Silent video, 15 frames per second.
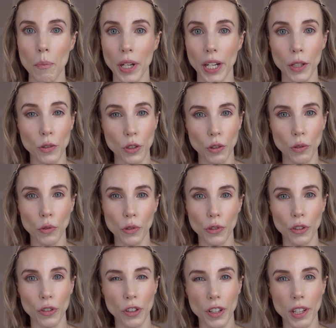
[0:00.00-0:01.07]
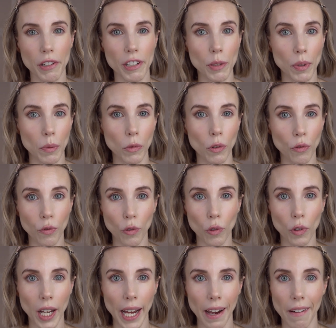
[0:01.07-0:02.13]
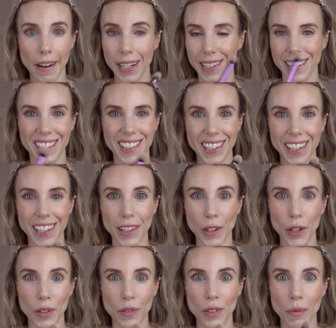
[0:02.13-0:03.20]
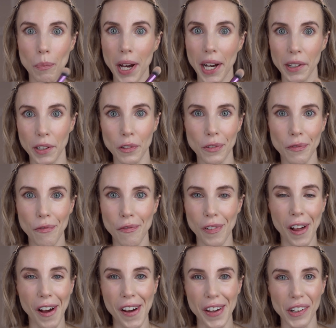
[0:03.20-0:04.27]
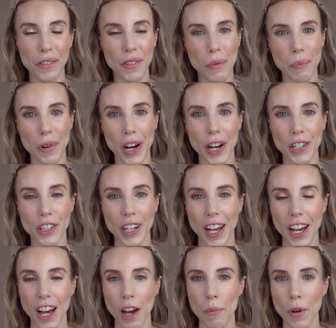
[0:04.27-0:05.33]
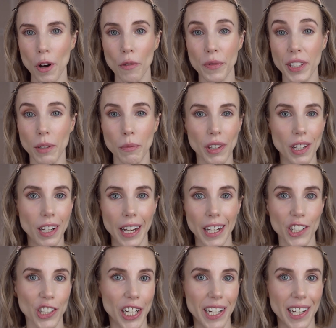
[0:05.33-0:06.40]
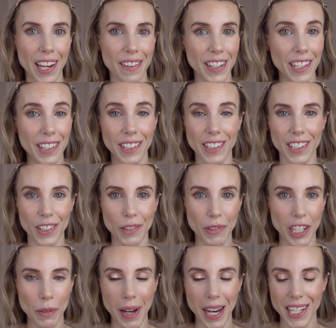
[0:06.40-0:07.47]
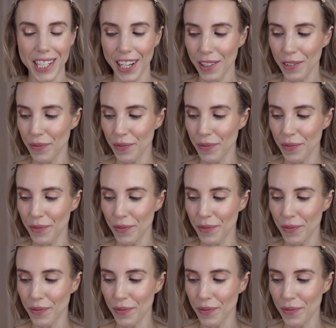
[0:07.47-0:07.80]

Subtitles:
but I do also know there is a bit more fallout. I could see kind of some powder flying off the brush. but obviously with a light shade like this, it doesn't really matter.